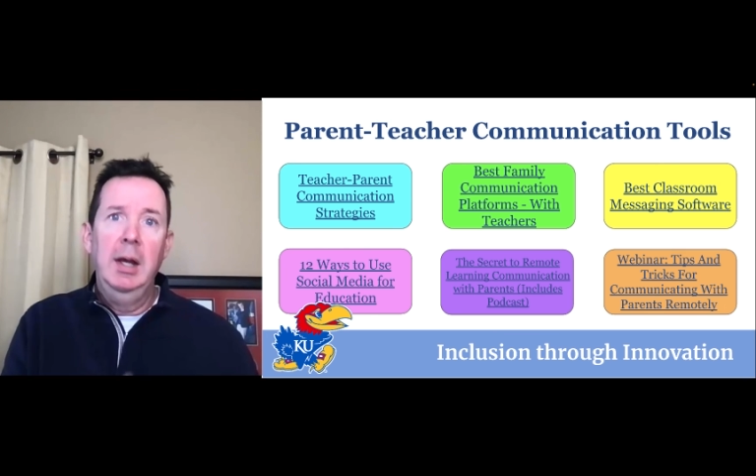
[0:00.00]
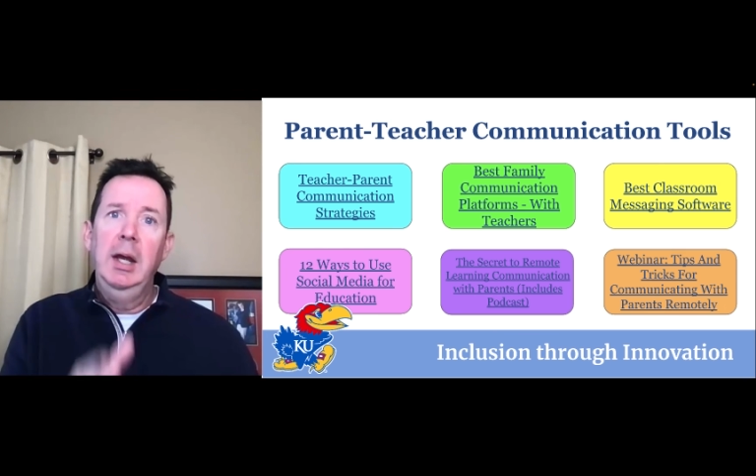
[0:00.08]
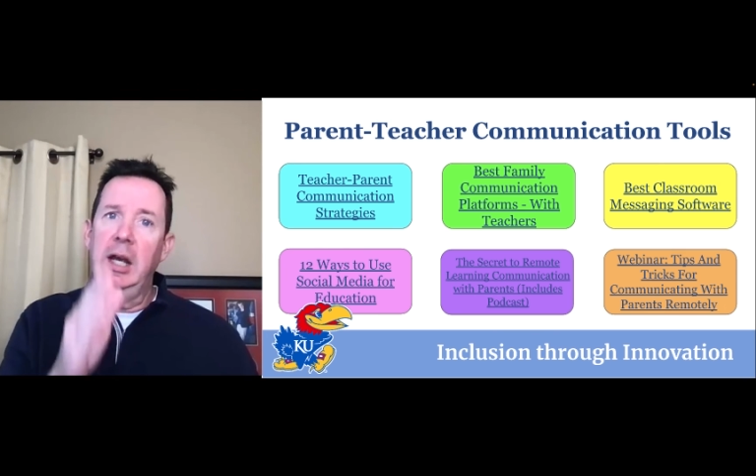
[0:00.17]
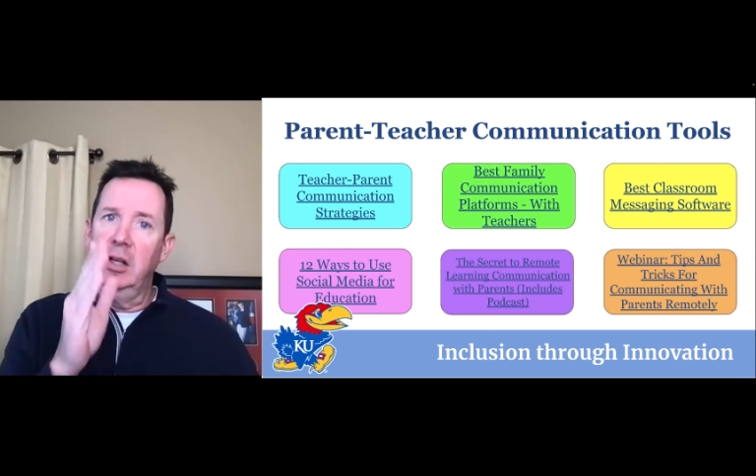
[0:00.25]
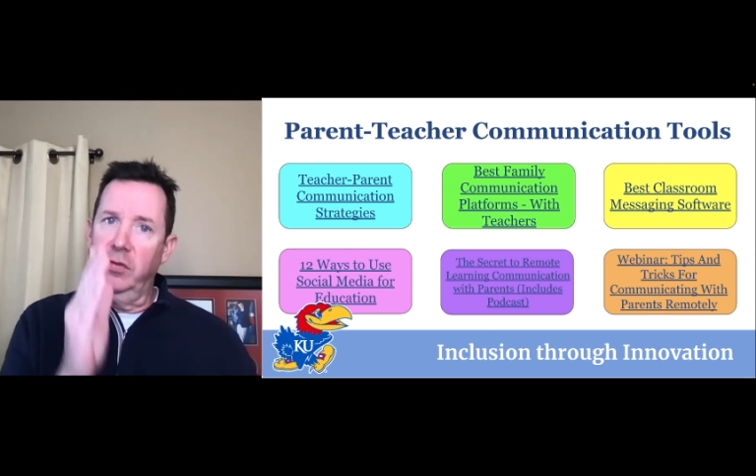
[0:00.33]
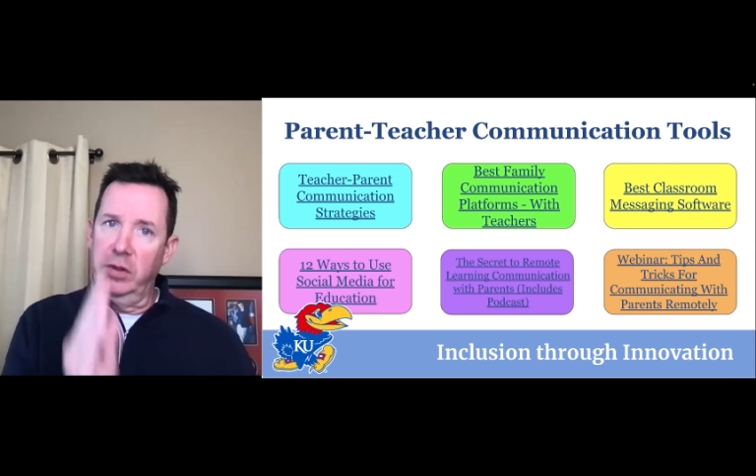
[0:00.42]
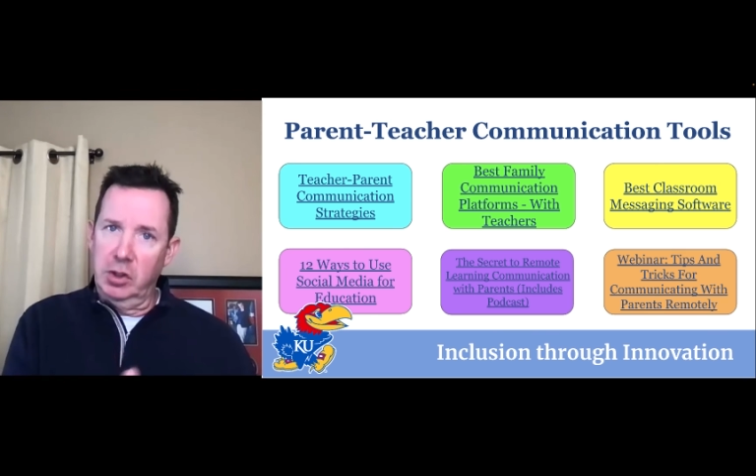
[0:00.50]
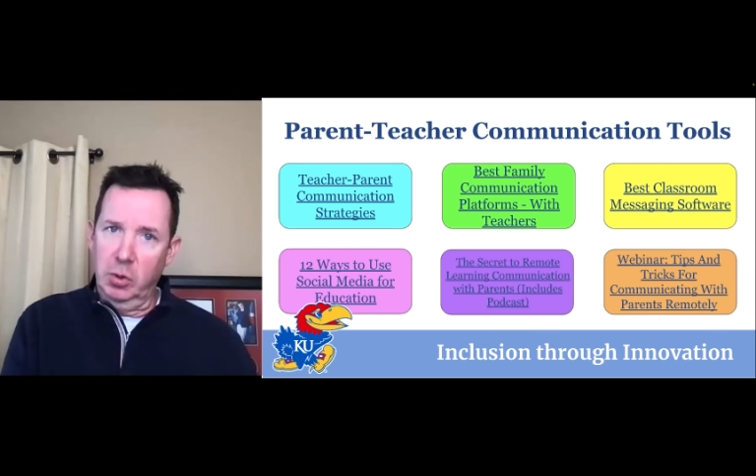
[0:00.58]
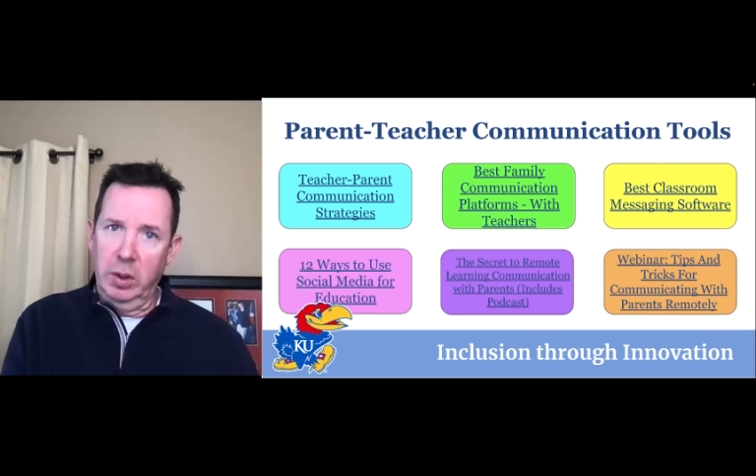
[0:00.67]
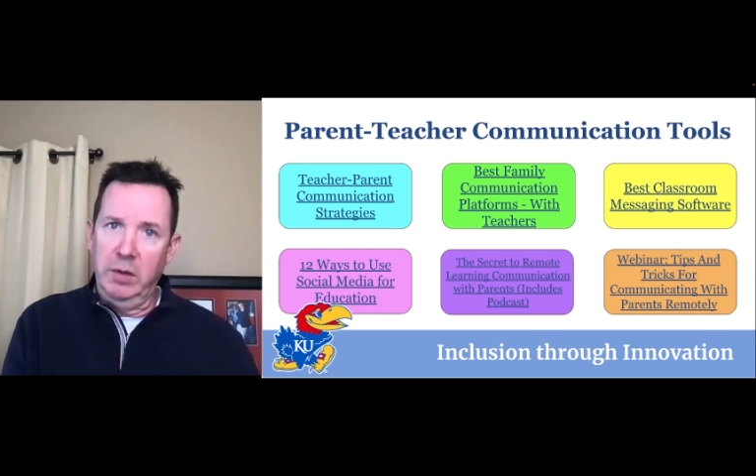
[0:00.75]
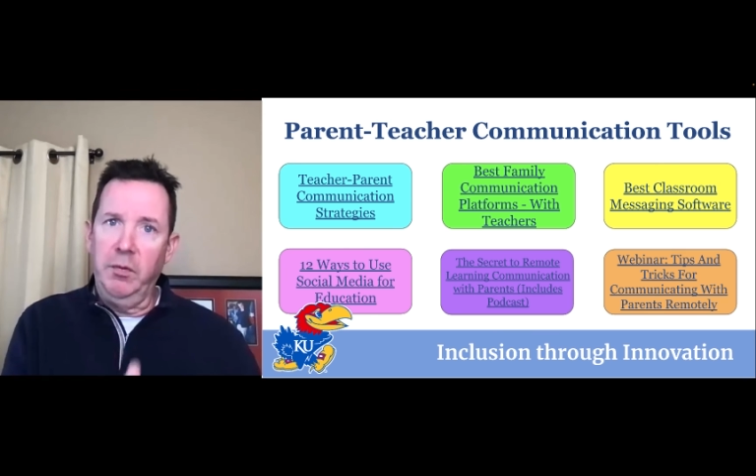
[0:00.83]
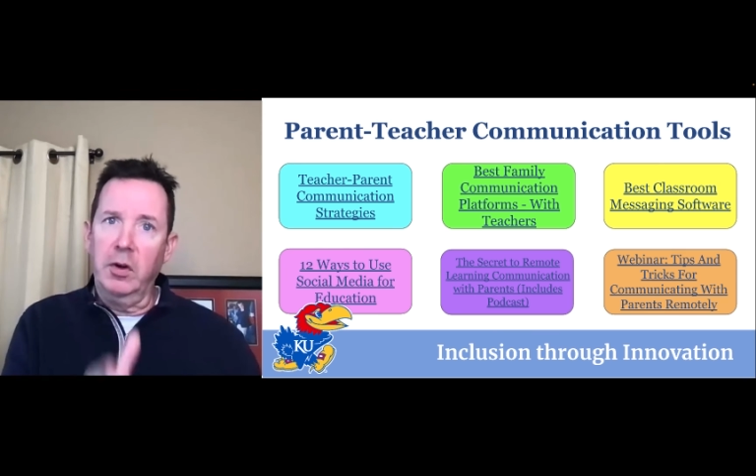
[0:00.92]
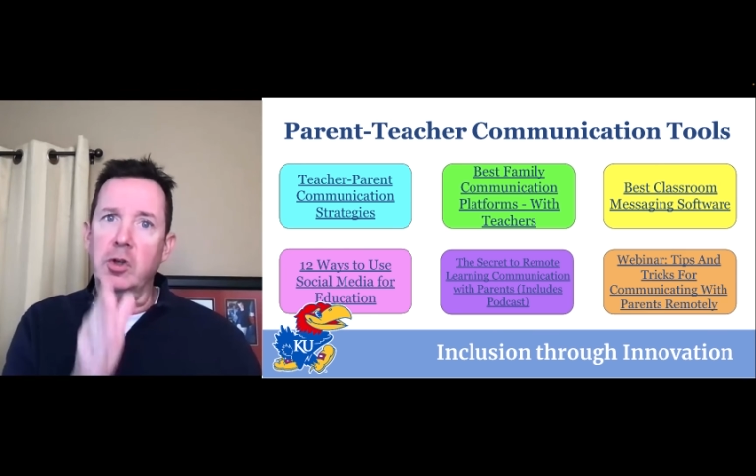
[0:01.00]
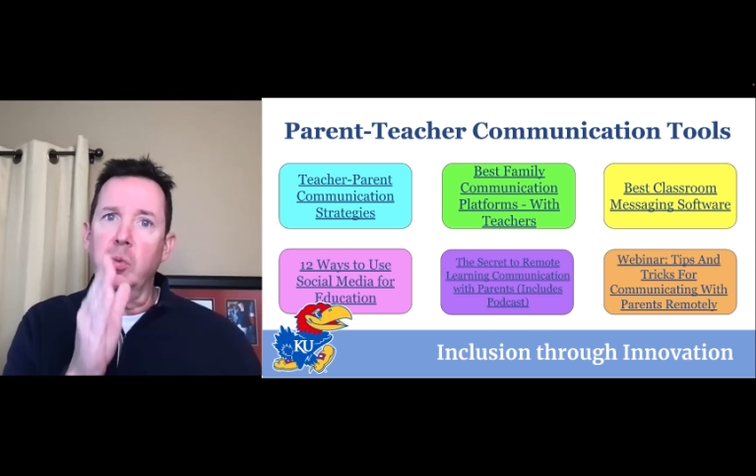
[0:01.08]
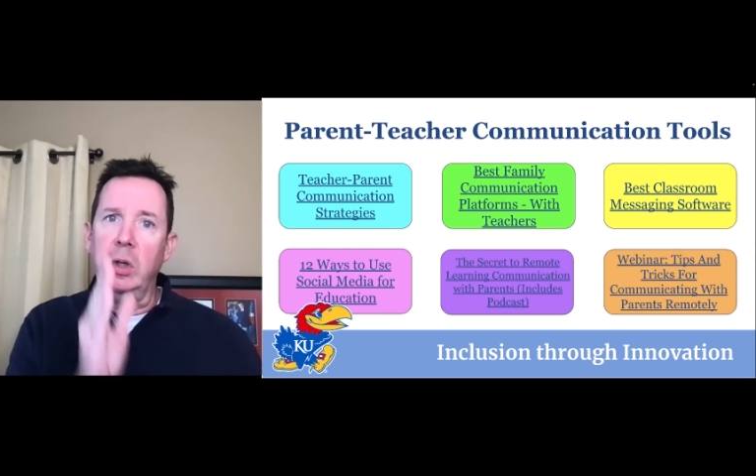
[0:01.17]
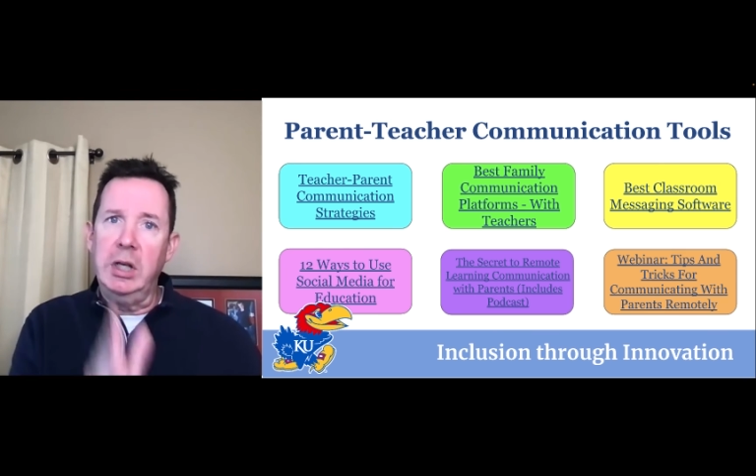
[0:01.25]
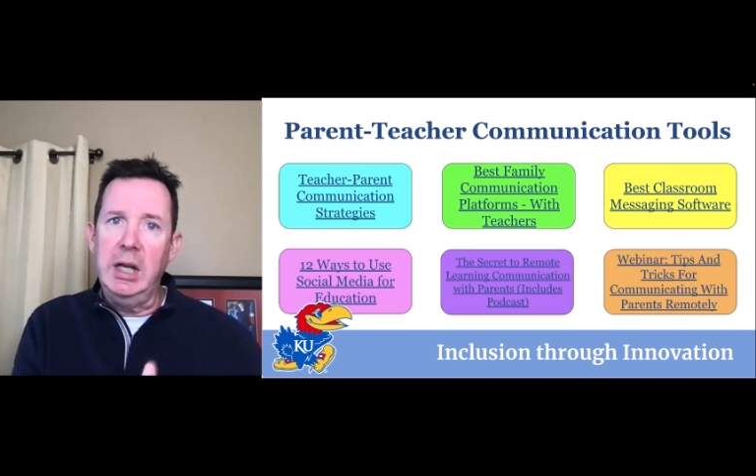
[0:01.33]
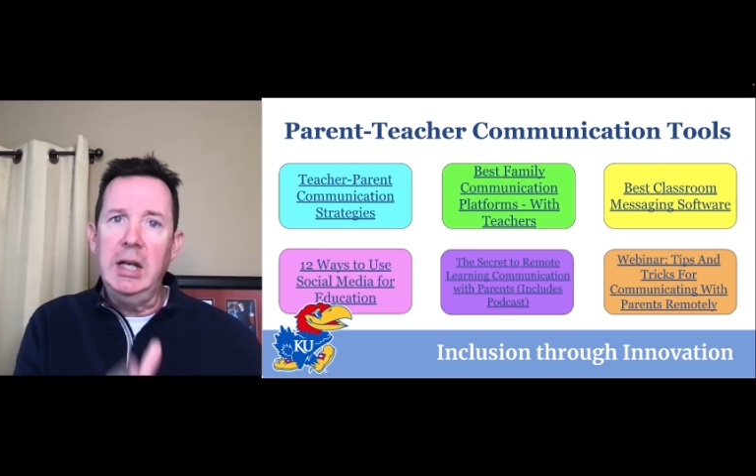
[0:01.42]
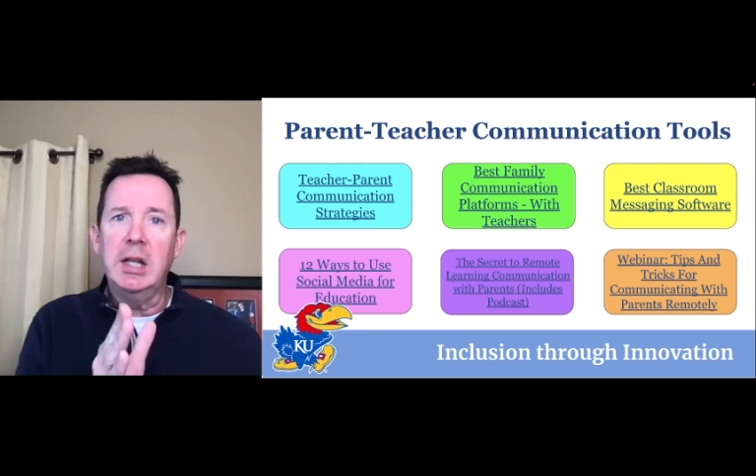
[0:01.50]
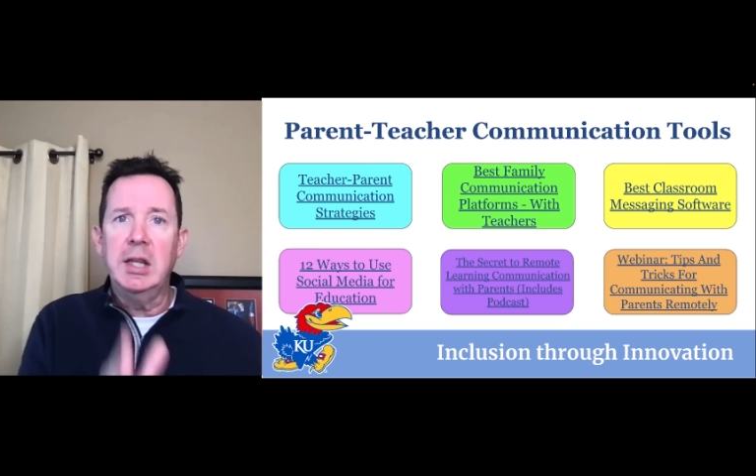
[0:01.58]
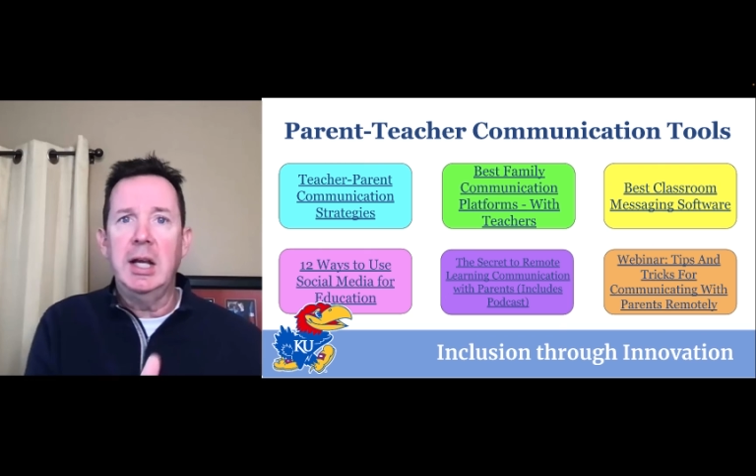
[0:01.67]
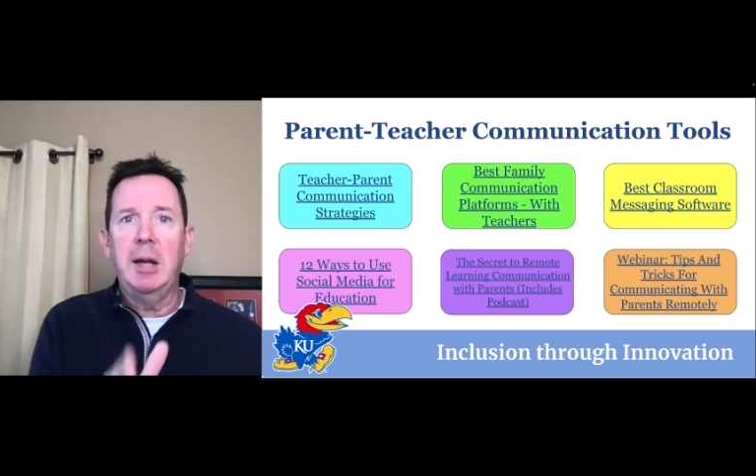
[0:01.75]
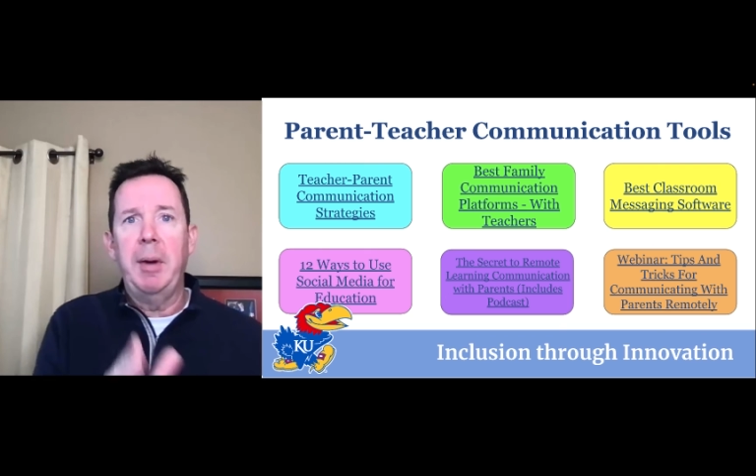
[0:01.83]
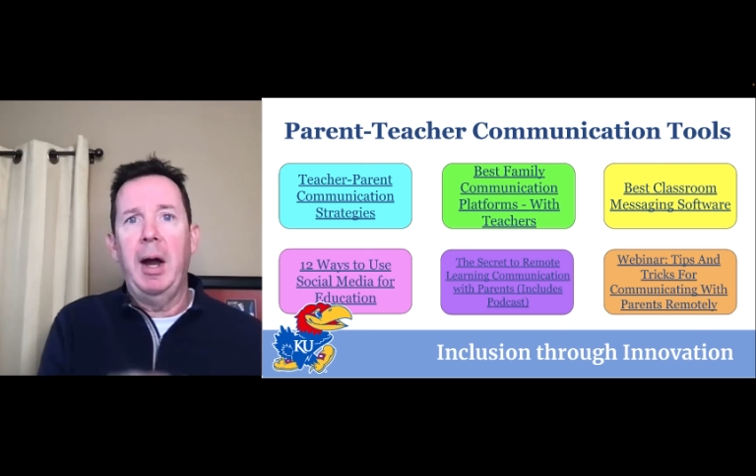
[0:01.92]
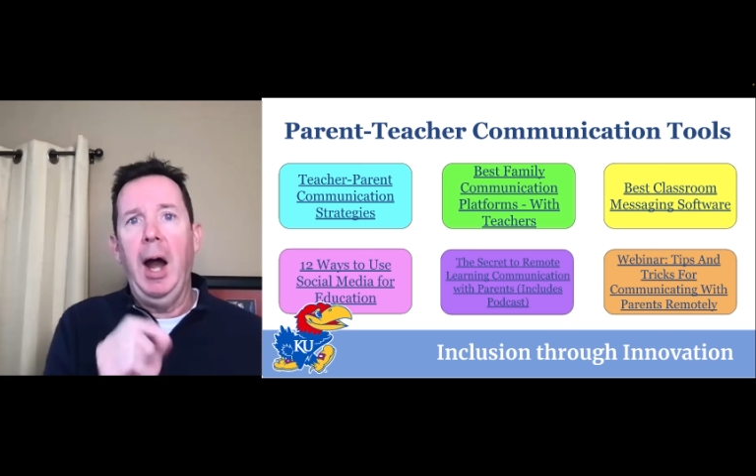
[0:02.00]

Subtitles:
is for the 21st, we need to think about